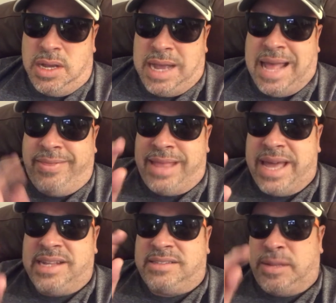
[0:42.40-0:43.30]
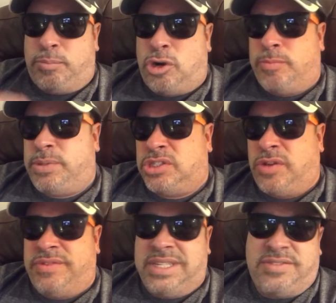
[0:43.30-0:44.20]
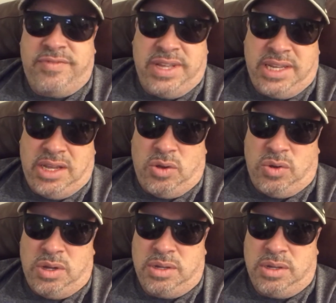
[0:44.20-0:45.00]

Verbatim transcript: And that is the purpose of this video.